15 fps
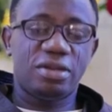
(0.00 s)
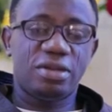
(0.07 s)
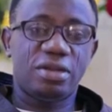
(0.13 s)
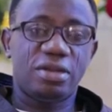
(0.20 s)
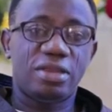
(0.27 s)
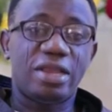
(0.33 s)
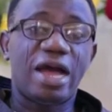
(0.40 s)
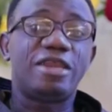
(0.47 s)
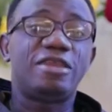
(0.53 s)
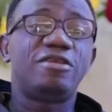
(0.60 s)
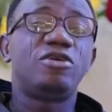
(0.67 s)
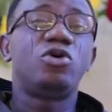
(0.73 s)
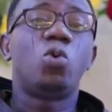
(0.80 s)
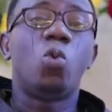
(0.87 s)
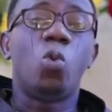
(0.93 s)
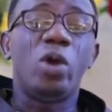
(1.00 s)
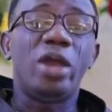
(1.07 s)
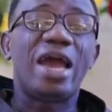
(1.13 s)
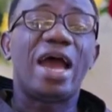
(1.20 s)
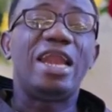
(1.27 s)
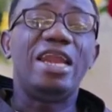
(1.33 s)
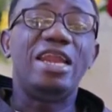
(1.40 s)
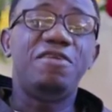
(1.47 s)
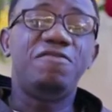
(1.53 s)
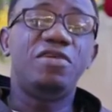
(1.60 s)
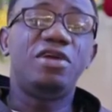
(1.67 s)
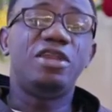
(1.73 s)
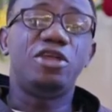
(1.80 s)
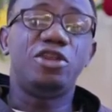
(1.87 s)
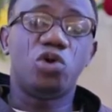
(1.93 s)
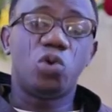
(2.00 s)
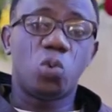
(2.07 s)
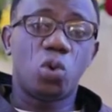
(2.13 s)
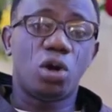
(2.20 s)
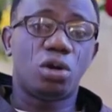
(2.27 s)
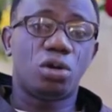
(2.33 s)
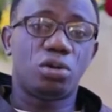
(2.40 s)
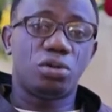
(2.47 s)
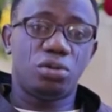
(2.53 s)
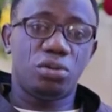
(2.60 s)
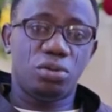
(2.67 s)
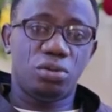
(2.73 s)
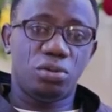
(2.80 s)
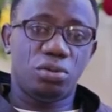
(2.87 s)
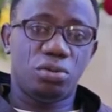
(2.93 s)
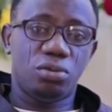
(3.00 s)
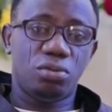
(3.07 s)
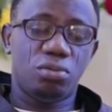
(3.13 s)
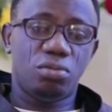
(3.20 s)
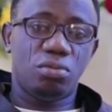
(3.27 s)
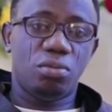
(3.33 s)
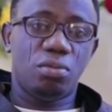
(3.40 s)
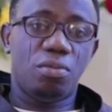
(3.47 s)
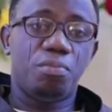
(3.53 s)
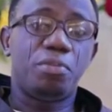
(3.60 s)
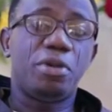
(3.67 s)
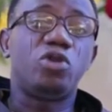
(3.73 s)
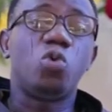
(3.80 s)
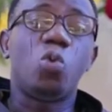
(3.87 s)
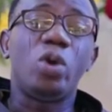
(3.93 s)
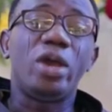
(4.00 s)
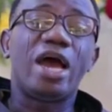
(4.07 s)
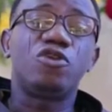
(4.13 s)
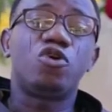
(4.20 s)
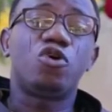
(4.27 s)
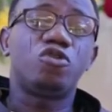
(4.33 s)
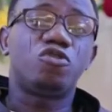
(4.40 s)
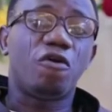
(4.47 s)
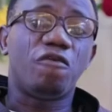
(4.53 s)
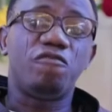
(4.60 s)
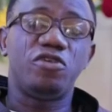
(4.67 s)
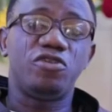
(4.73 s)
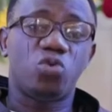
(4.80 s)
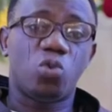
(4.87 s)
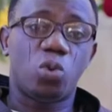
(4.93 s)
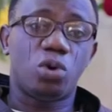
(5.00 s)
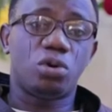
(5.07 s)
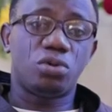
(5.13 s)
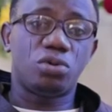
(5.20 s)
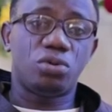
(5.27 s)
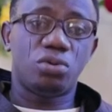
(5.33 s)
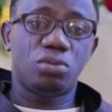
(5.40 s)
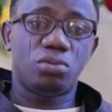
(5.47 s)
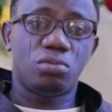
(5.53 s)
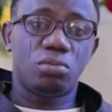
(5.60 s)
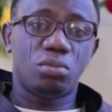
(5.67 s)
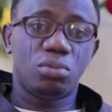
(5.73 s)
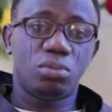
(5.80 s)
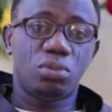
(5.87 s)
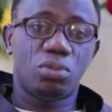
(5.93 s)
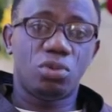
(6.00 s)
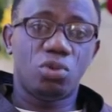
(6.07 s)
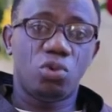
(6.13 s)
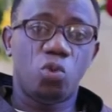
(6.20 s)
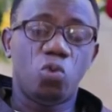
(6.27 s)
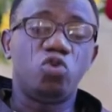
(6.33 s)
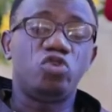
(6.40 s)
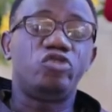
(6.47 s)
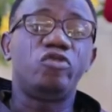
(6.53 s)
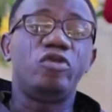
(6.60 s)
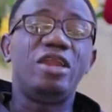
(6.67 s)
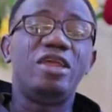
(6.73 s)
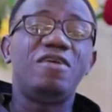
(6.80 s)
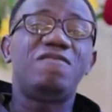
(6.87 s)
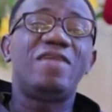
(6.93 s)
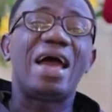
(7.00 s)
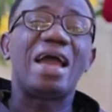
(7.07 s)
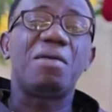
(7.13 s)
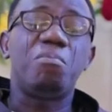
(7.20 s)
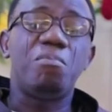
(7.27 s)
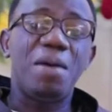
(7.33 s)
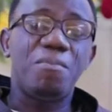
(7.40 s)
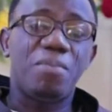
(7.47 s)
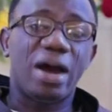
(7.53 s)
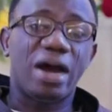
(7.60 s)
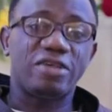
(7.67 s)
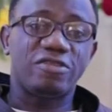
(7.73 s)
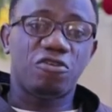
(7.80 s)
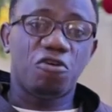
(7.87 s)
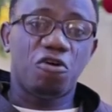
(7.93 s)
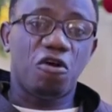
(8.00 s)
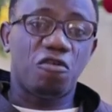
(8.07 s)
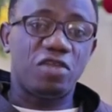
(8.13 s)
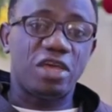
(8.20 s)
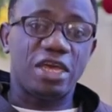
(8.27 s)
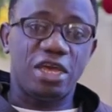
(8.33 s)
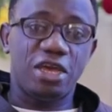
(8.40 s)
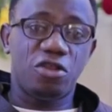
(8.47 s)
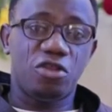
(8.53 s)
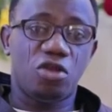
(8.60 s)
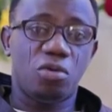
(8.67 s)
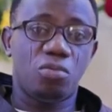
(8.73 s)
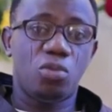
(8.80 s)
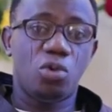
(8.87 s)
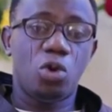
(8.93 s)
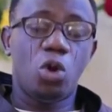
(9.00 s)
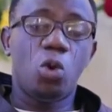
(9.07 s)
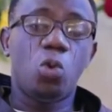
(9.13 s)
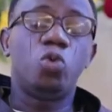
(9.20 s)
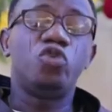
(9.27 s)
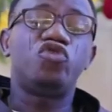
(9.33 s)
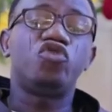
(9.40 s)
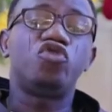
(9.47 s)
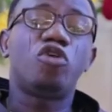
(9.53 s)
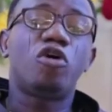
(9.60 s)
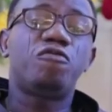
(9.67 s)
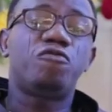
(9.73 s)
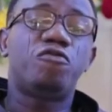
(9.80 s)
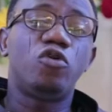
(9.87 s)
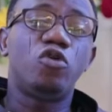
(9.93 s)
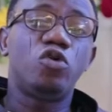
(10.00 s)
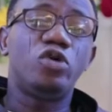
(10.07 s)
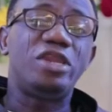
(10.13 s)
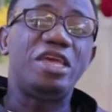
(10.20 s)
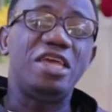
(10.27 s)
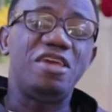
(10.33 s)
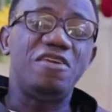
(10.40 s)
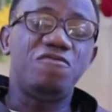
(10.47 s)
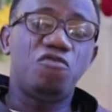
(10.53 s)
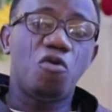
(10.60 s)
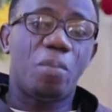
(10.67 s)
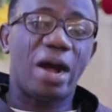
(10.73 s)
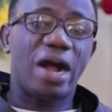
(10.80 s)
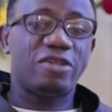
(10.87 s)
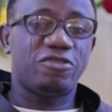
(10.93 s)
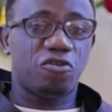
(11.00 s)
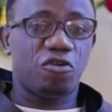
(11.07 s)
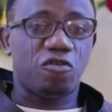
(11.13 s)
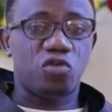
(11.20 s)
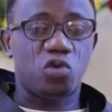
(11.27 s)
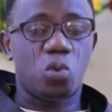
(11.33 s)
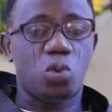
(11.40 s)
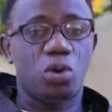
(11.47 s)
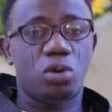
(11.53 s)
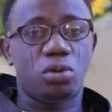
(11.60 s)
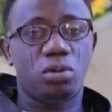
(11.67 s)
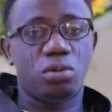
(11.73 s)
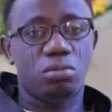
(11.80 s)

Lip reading: that we are living in the world, but we are not of this world. We should live like members of the kingdom. We should not follow the evil paths of the world.